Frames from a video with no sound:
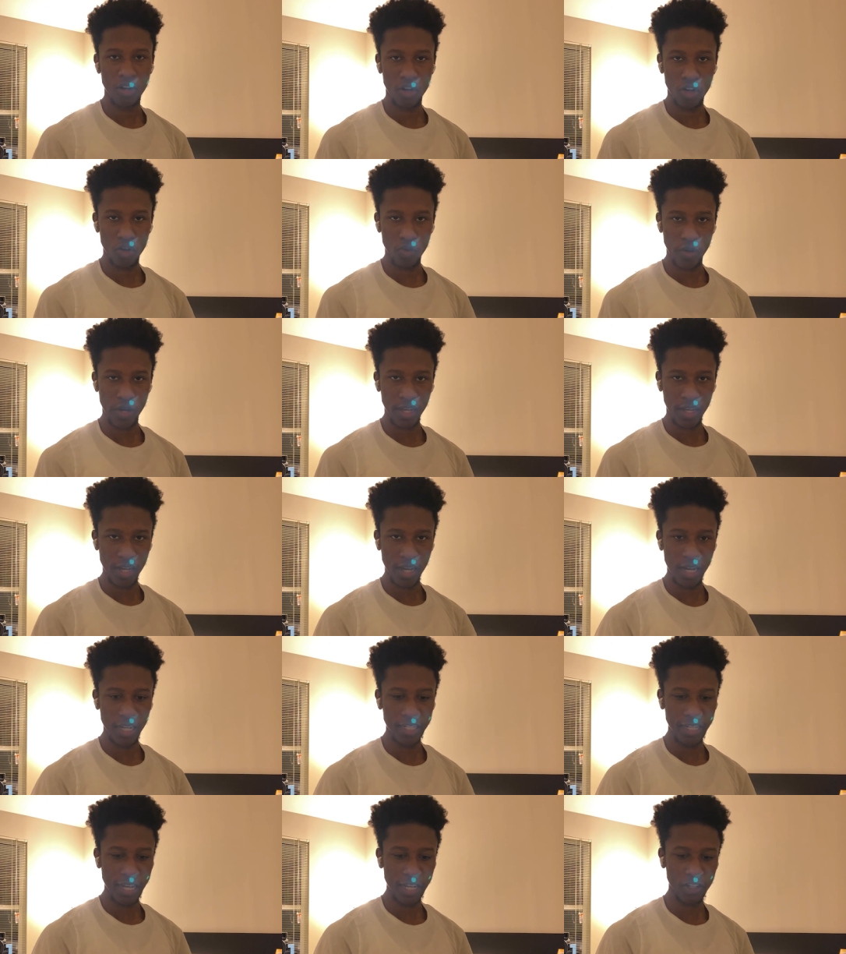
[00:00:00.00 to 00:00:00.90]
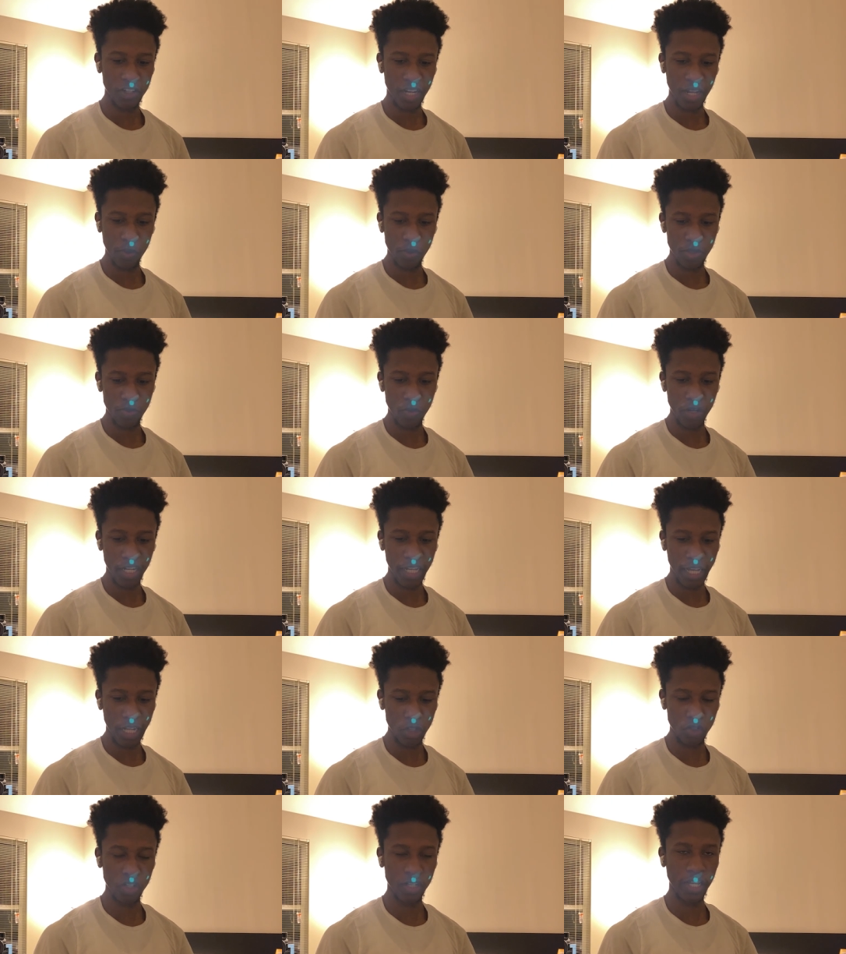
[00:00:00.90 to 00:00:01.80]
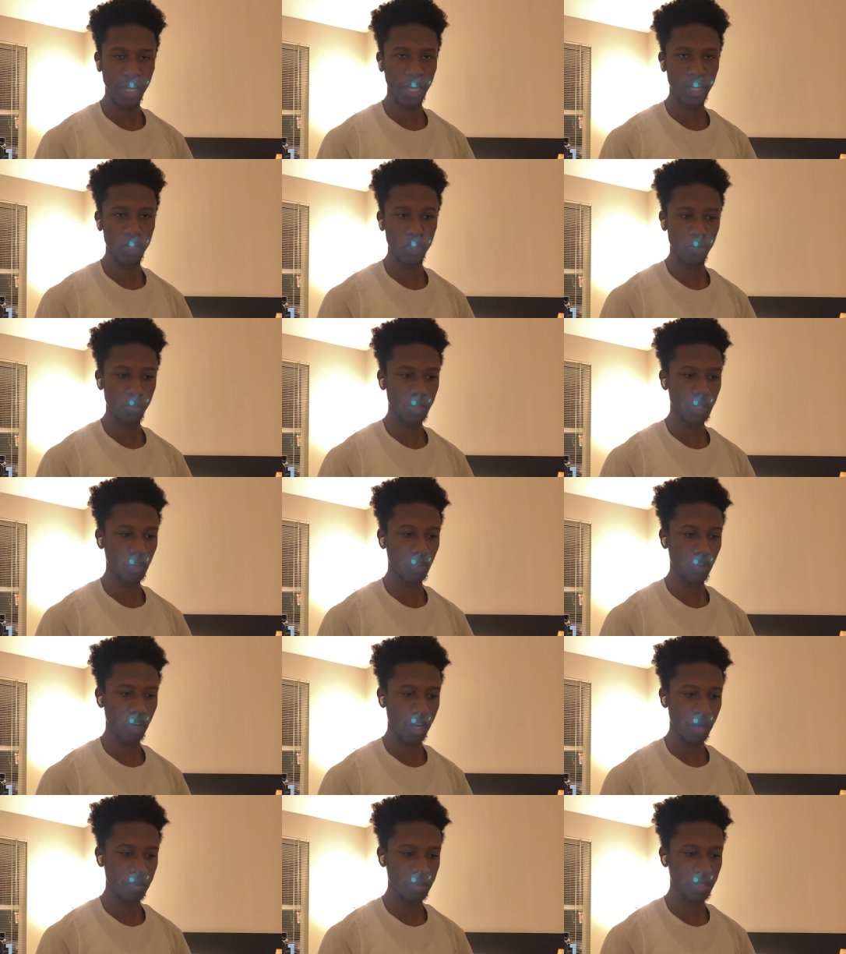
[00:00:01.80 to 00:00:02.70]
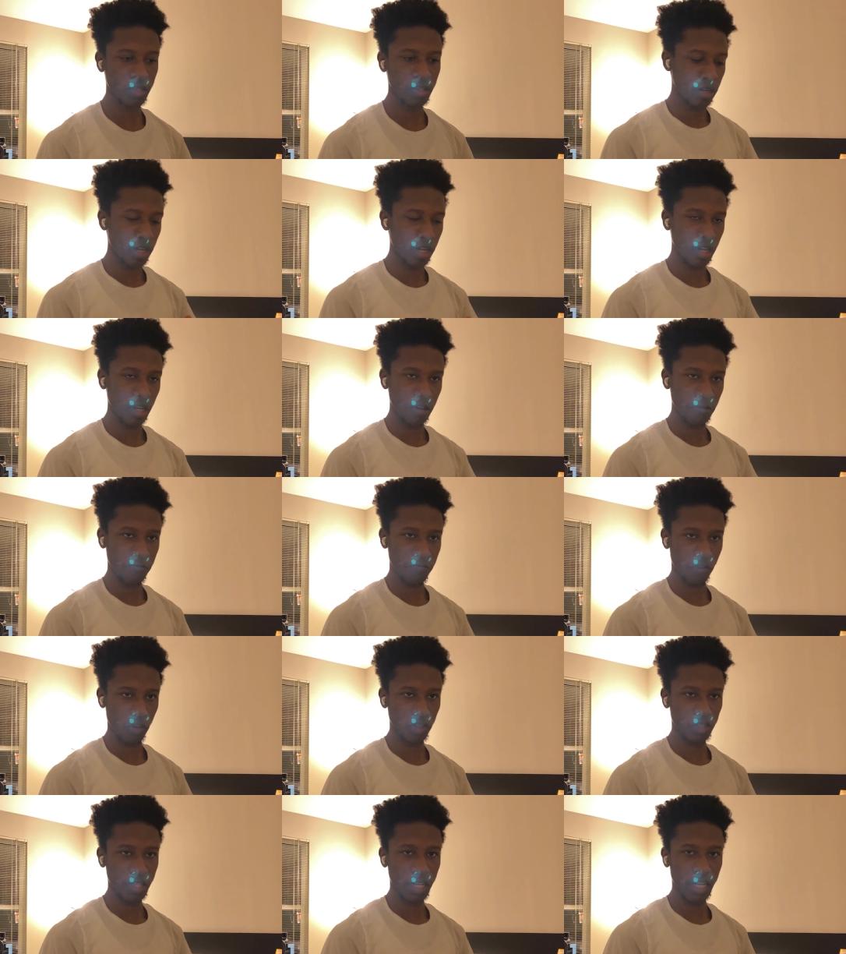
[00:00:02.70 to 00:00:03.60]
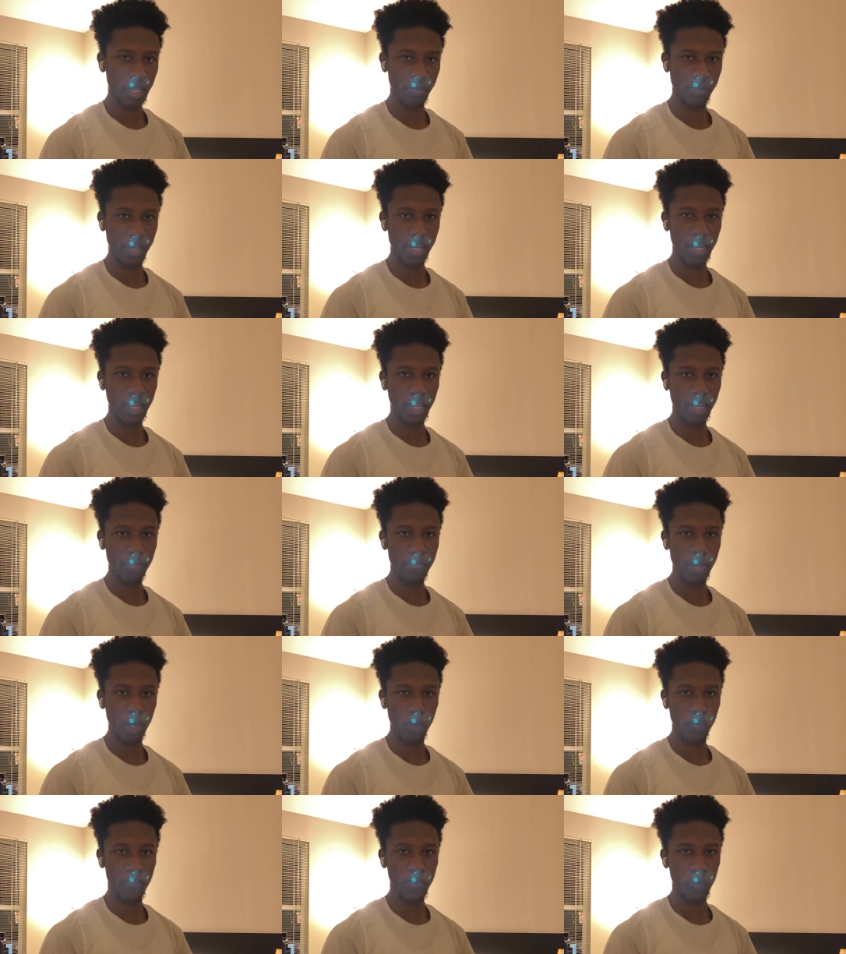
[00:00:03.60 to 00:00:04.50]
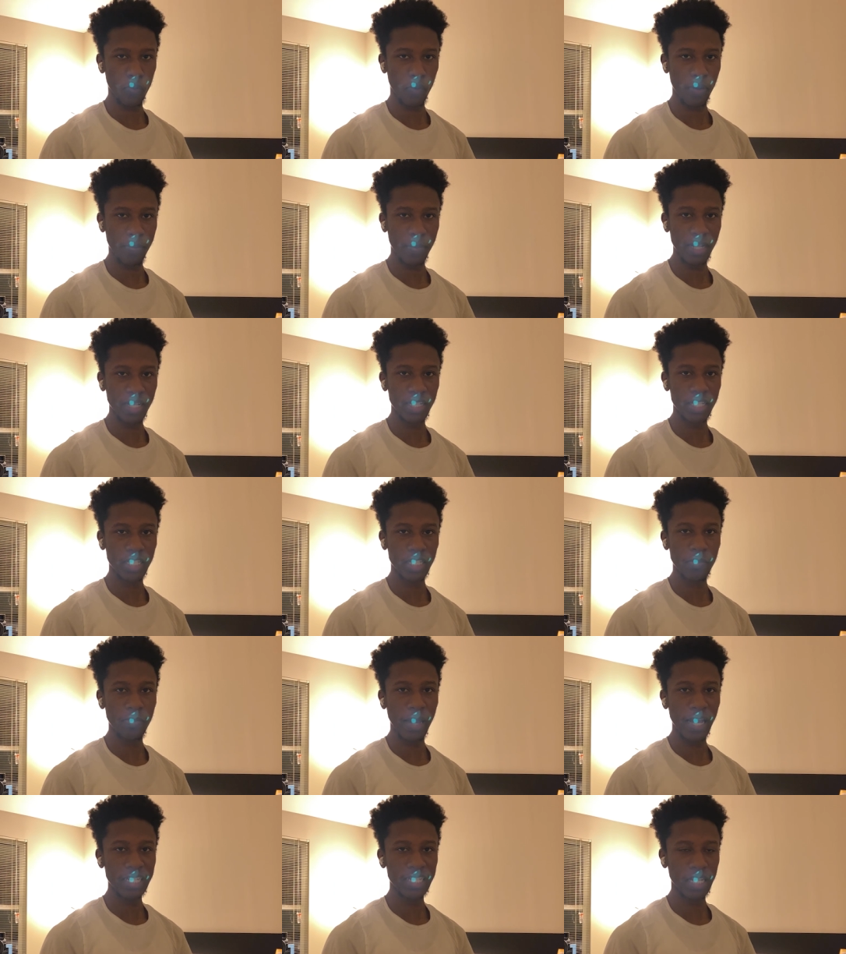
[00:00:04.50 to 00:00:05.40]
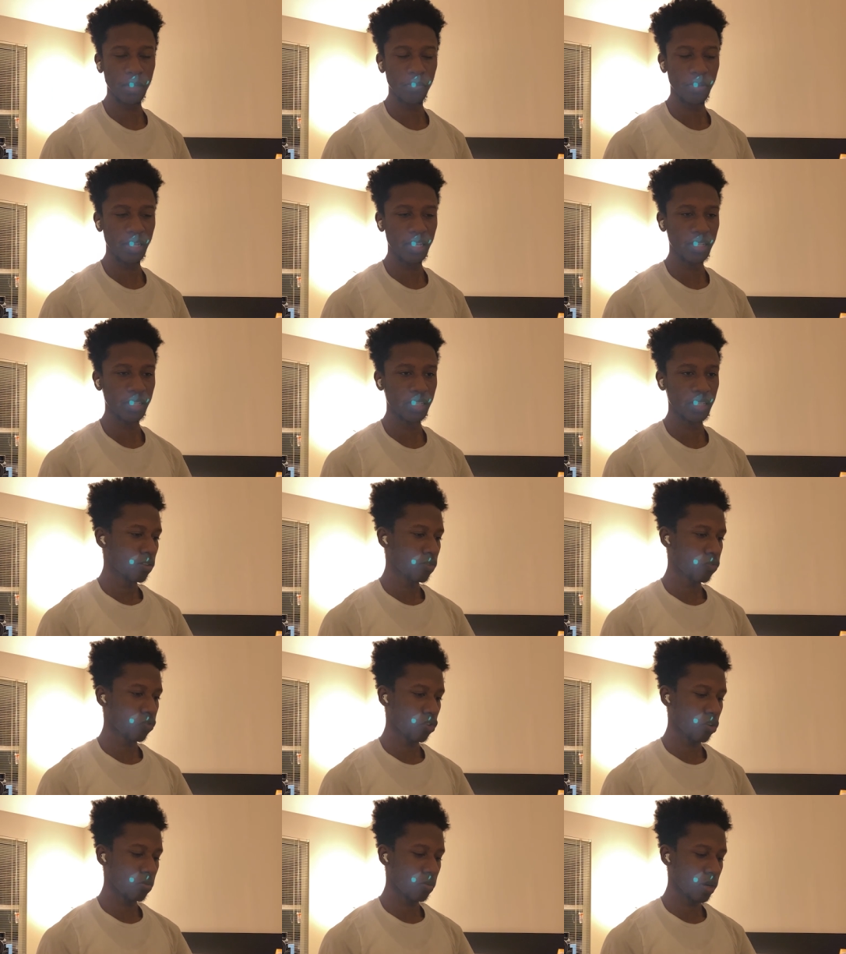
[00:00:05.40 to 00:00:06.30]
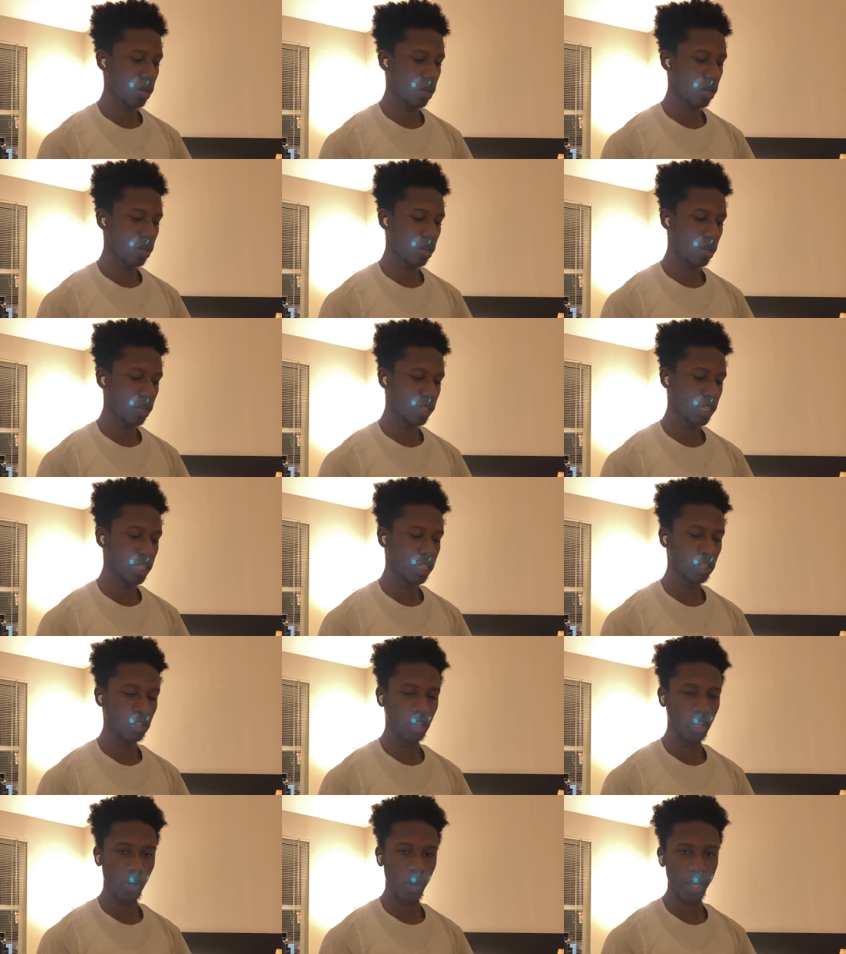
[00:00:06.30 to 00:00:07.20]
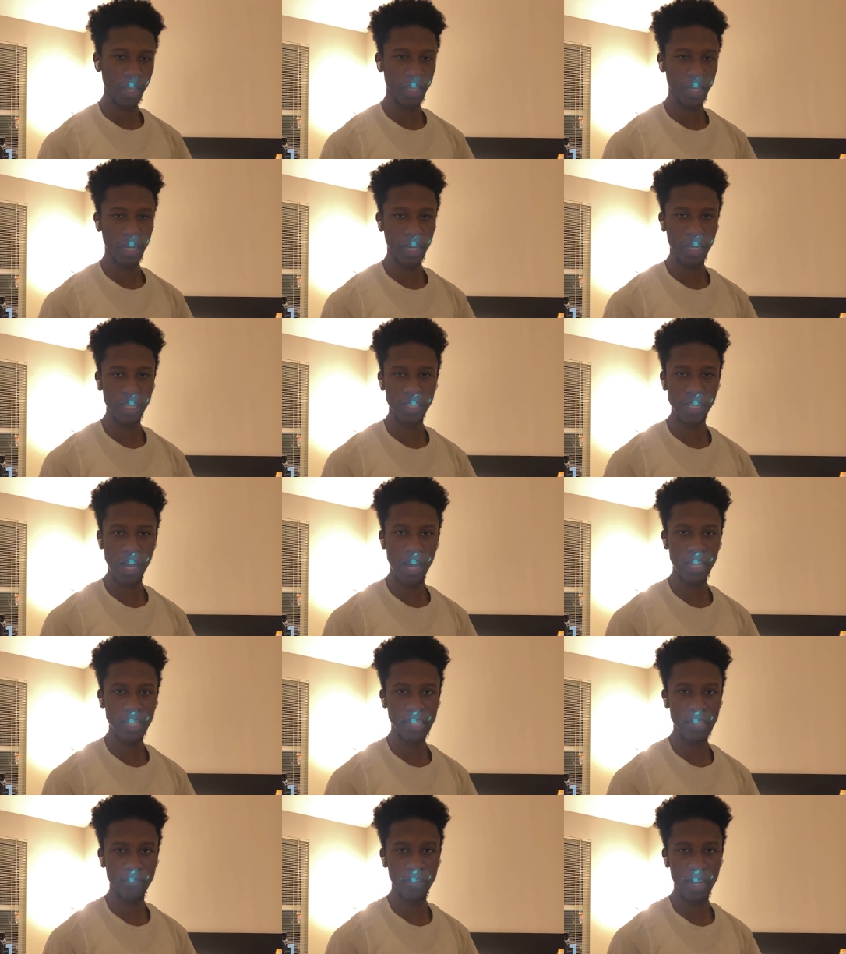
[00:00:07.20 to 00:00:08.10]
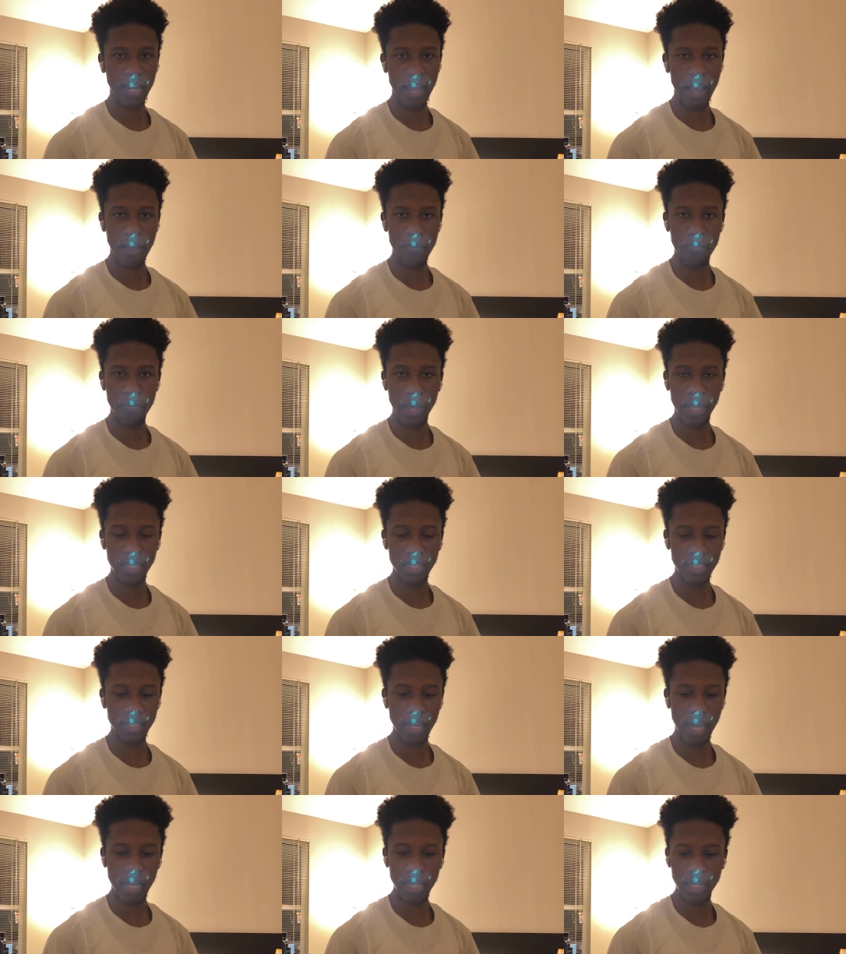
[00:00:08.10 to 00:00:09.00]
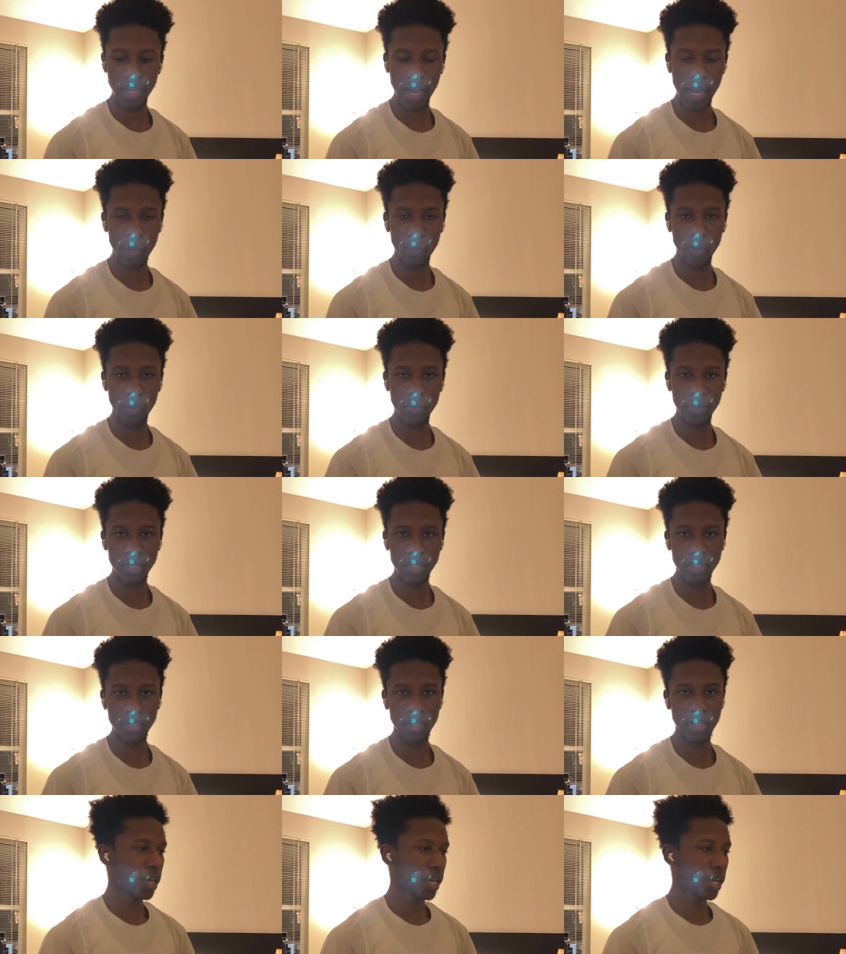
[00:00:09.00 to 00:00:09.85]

Alright guys, yesterday was pretty interesting in terms of drops. Uh, first I ended up getting a pair of the women's Space Hippies from uh, Titolo, I think in the size seven point five men, size nine women.